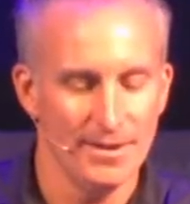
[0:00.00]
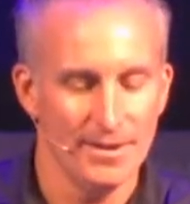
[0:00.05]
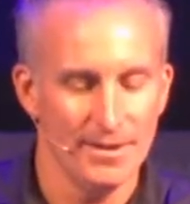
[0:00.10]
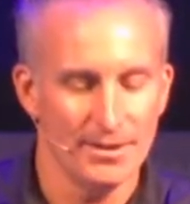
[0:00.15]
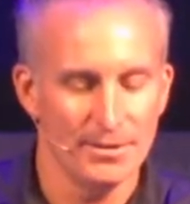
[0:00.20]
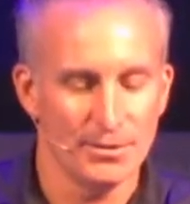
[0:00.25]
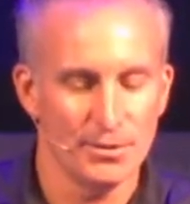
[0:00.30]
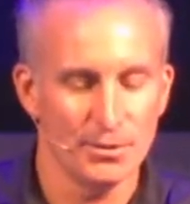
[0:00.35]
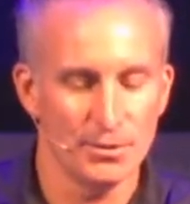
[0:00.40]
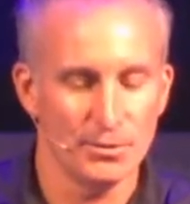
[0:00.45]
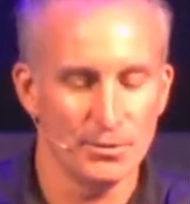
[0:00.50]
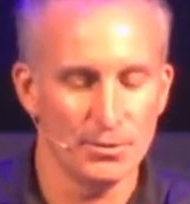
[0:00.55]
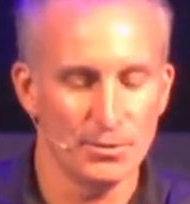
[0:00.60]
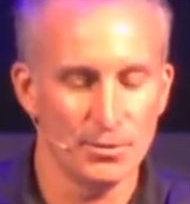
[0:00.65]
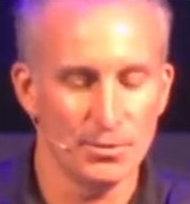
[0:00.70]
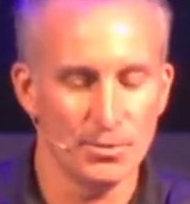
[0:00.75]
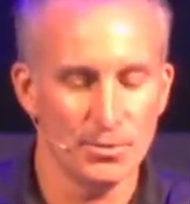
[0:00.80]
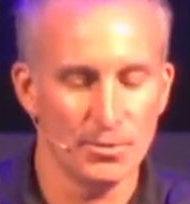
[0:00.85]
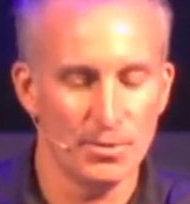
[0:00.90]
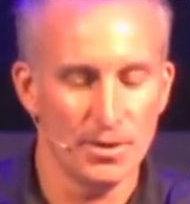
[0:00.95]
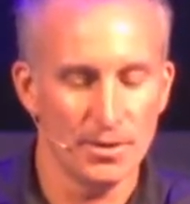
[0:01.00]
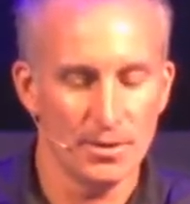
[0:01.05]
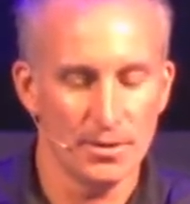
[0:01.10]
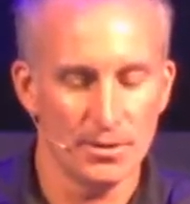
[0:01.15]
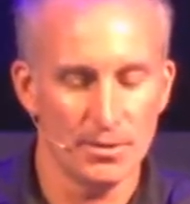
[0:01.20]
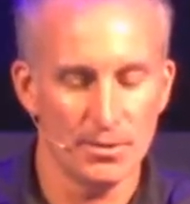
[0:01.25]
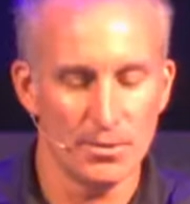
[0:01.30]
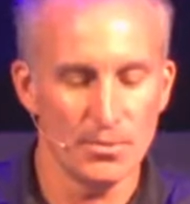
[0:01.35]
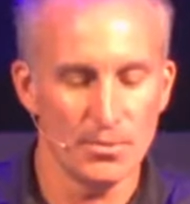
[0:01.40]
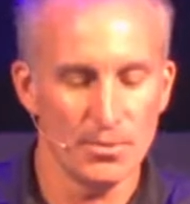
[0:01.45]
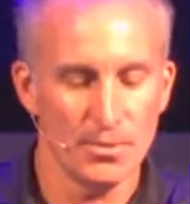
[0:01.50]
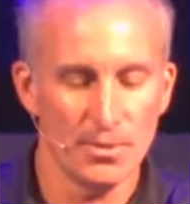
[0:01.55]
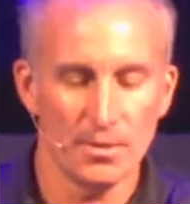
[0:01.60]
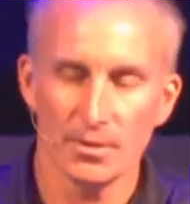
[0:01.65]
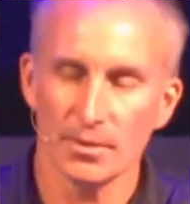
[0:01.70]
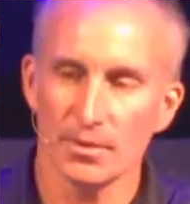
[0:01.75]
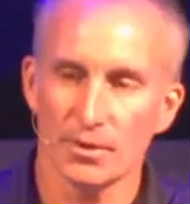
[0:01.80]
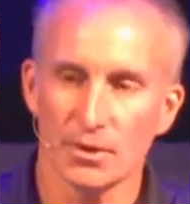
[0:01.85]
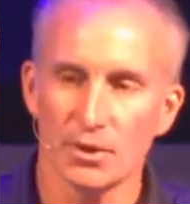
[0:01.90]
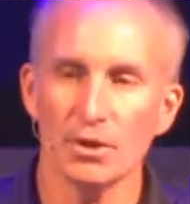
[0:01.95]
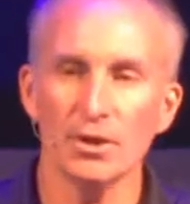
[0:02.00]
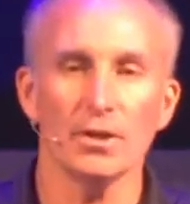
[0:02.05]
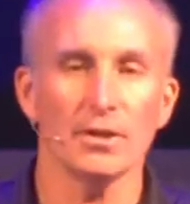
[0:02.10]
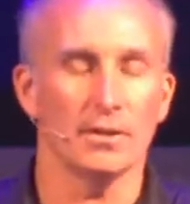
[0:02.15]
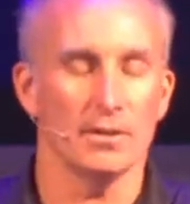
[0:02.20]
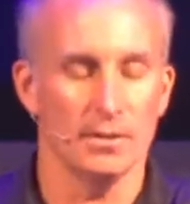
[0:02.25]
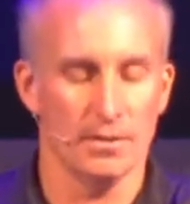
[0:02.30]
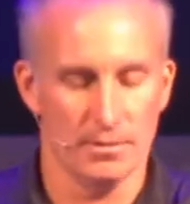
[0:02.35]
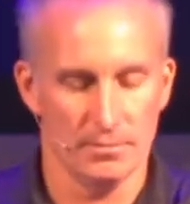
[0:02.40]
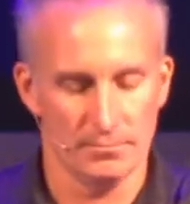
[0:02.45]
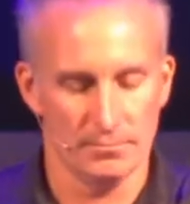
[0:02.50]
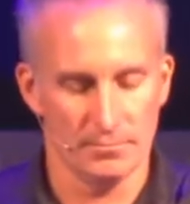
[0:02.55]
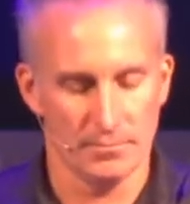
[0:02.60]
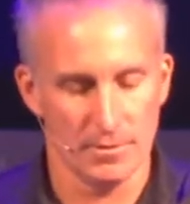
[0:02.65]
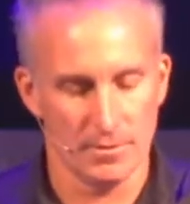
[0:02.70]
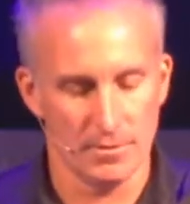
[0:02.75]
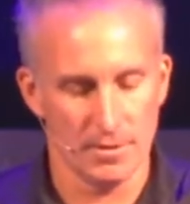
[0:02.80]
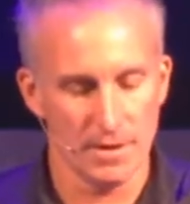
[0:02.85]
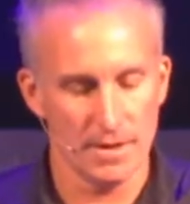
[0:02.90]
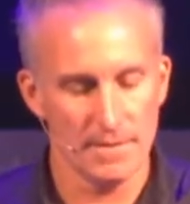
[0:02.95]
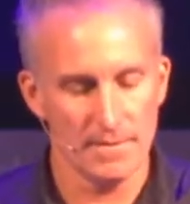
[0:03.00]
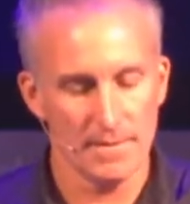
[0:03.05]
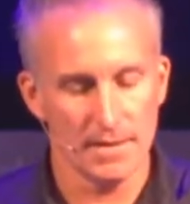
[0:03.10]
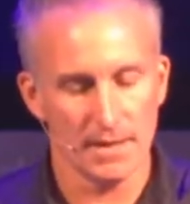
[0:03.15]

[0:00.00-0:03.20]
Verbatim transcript: to do you good, all right?